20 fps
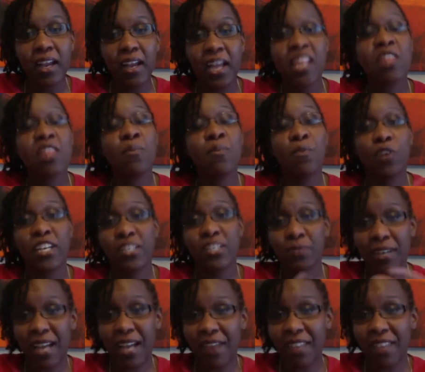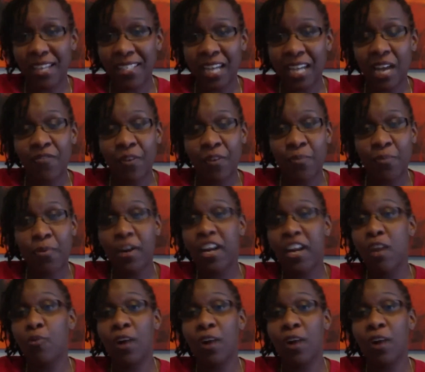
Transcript: In the mornings, we're going to have that time for prayer.